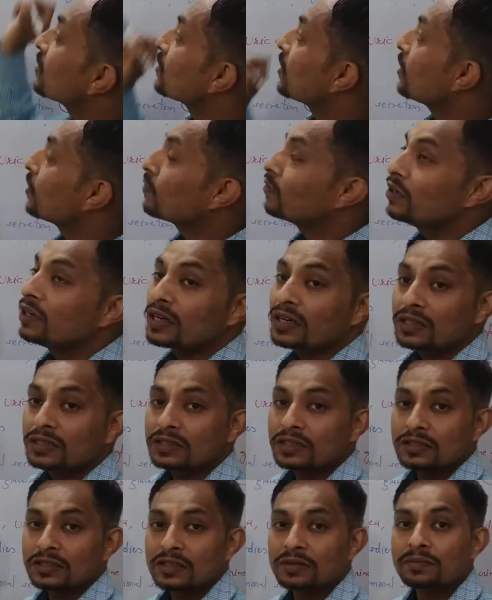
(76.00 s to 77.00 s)
circulatory
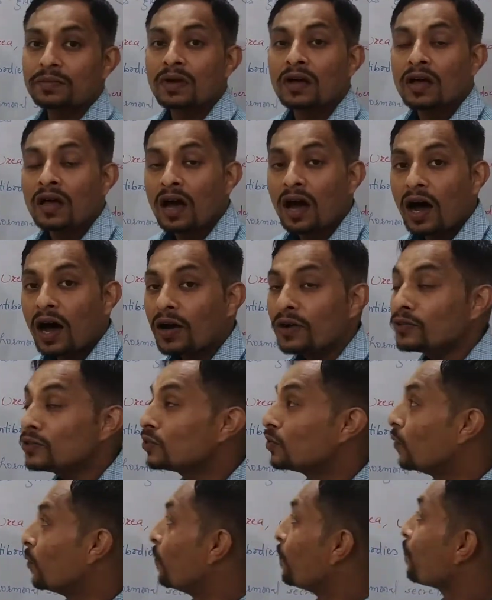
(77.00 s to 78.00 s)
system. How
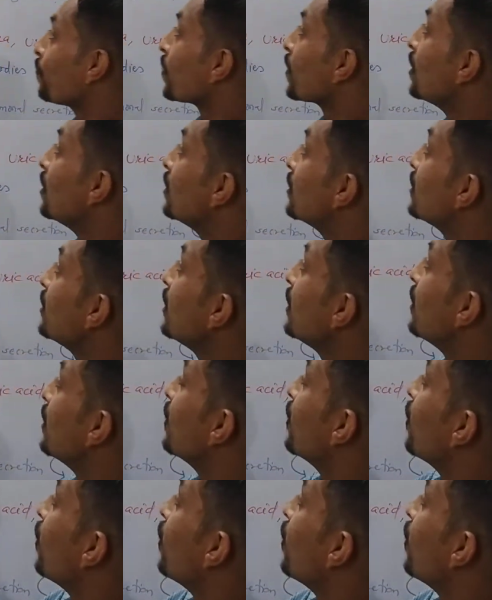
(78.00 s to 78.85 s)
so? See,